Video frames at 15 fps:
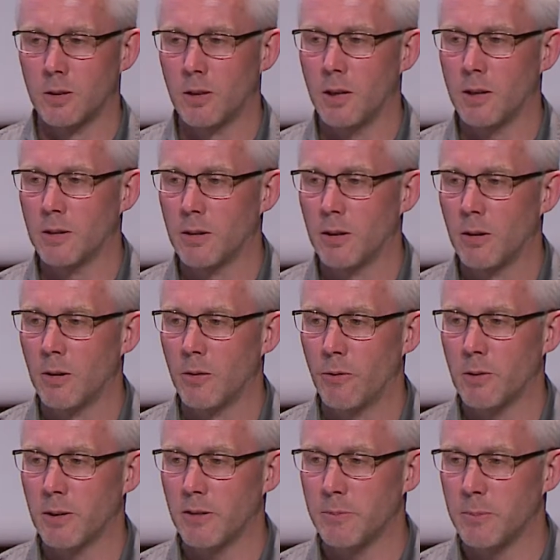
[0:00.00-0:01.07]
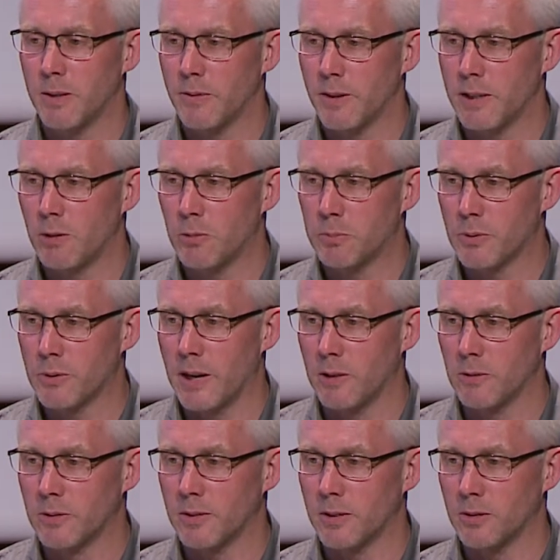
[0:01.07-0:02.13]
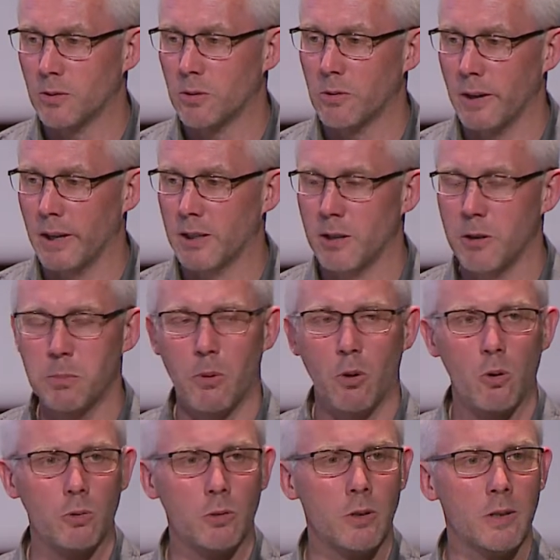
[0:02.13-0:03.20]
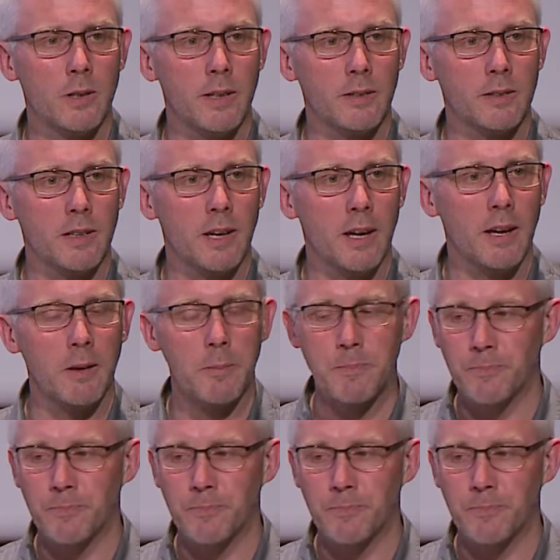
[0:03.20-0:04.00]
and forgive me if I don't pronounce this correctly, bande dessinée.